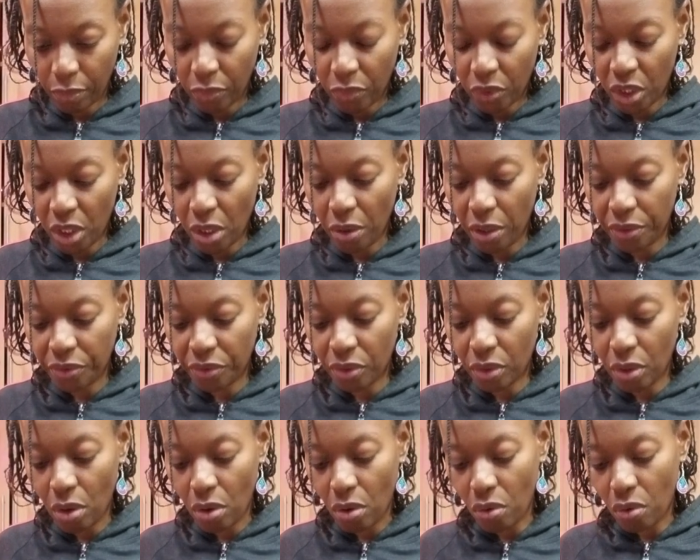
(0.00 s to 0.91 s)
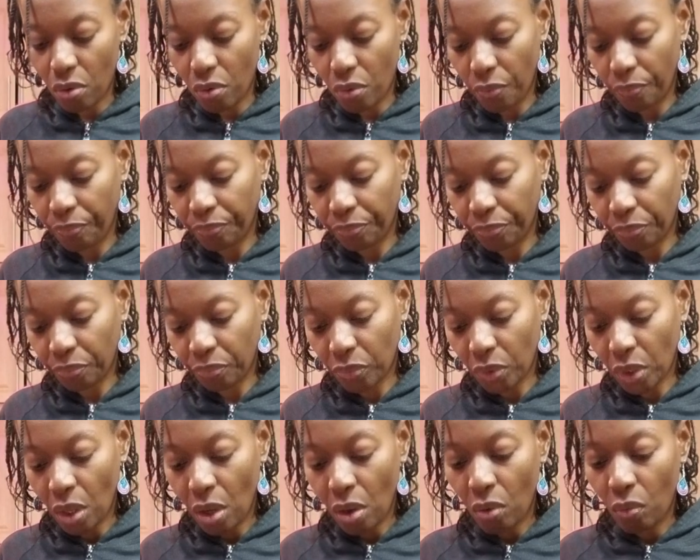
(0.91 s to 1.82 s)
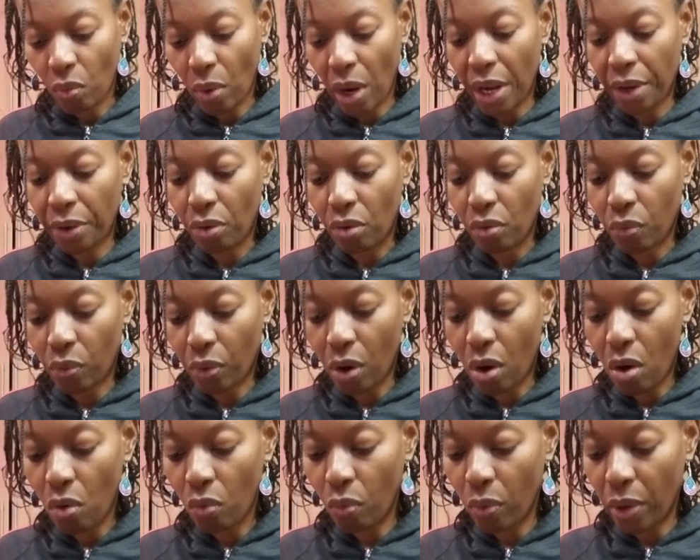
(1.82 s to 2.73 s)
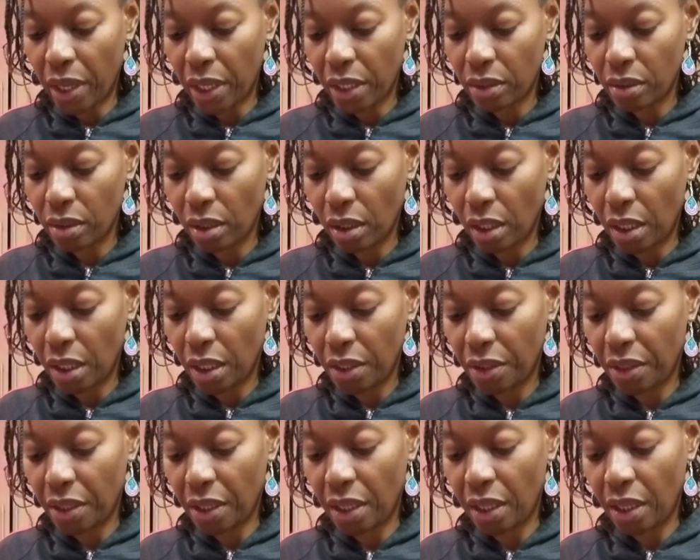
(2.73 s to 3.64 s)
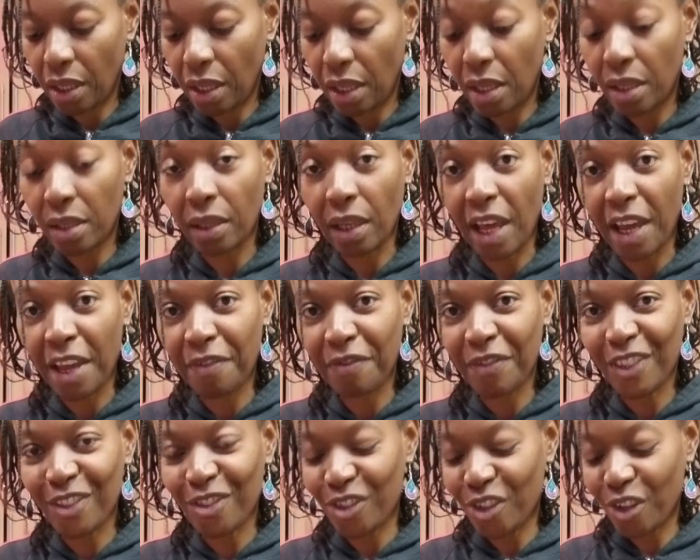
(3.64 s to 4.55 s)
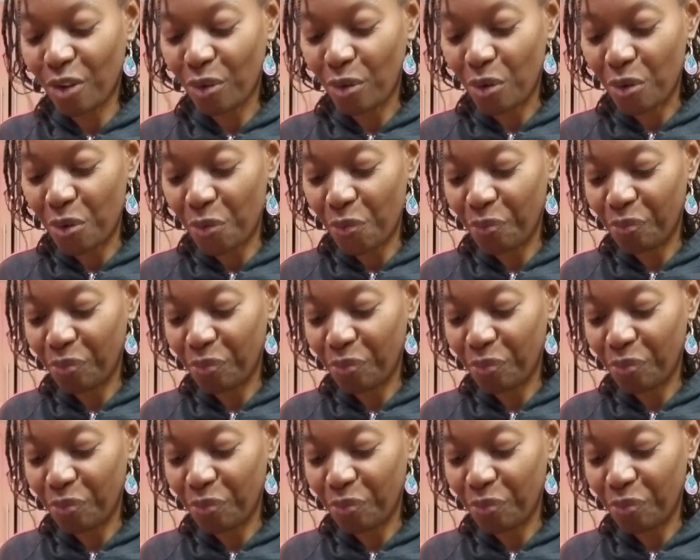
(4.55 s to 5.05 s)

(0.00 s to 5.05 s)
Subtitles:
There is no right or wrong way to anything in life in general.